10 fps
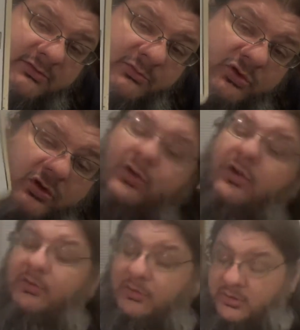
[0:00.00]
simple
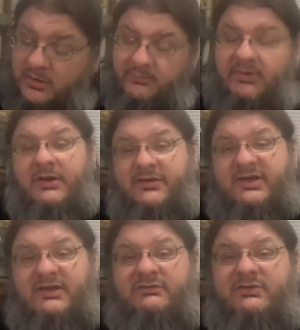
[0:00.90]
card, but it does
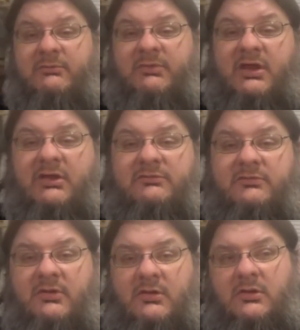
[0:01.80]
have some kind of
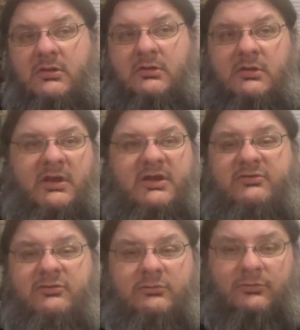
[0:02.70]

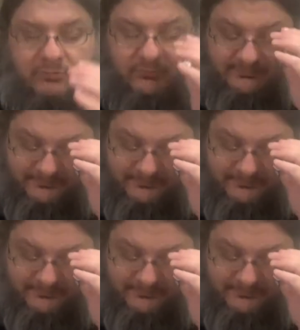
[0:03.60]
additional rule.